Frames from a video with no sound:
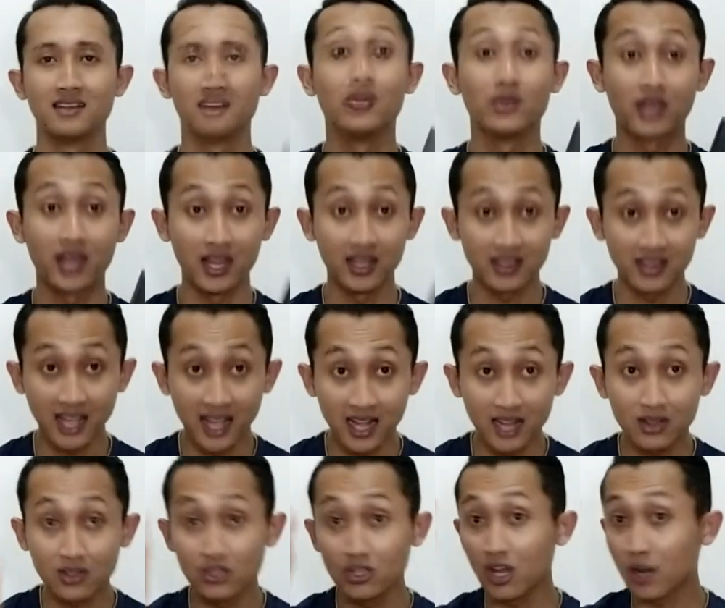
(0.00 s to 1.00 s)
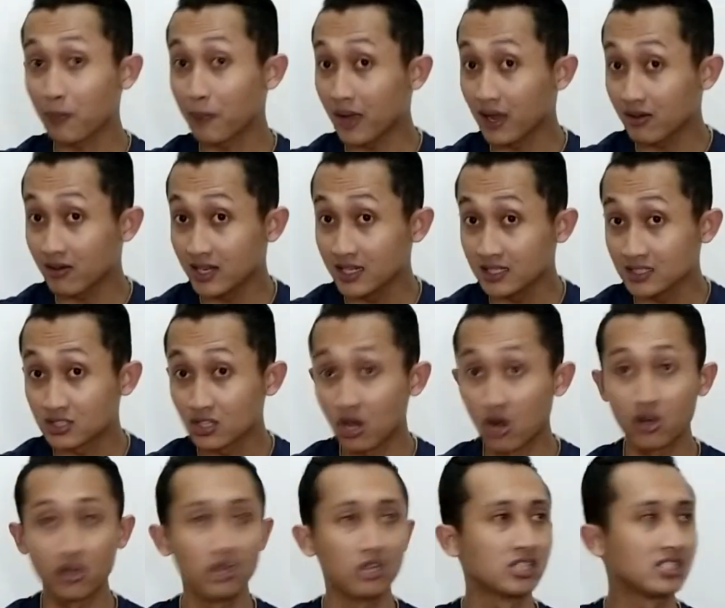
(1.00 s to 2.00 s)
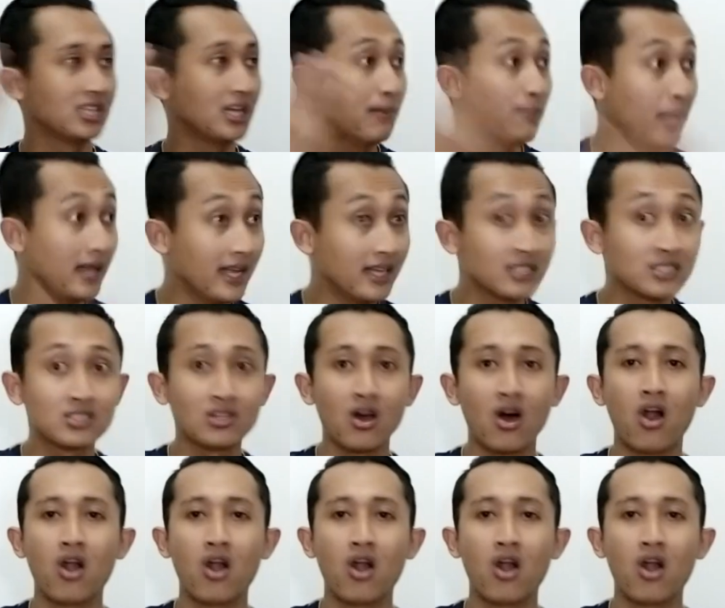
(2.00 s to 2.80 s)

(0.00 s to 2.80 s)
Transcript: You can tell to your parents or your siblings